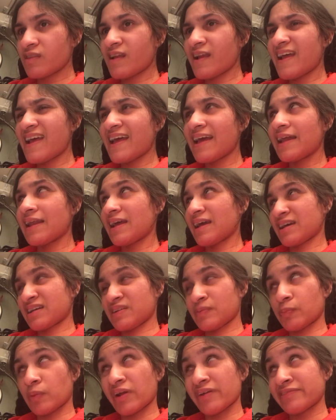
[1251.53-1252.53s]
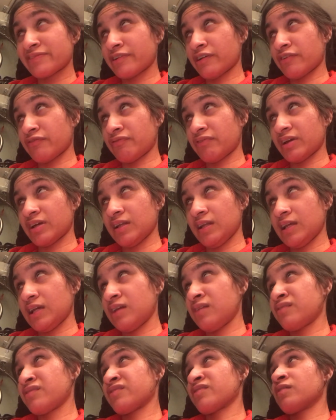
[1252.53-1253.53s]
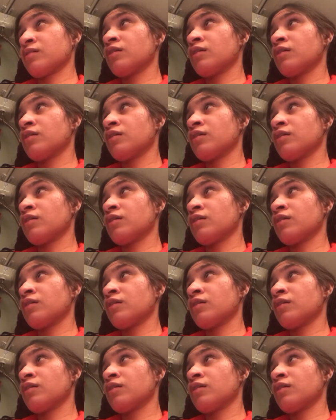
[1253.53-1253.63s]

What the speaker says: and express your feelings.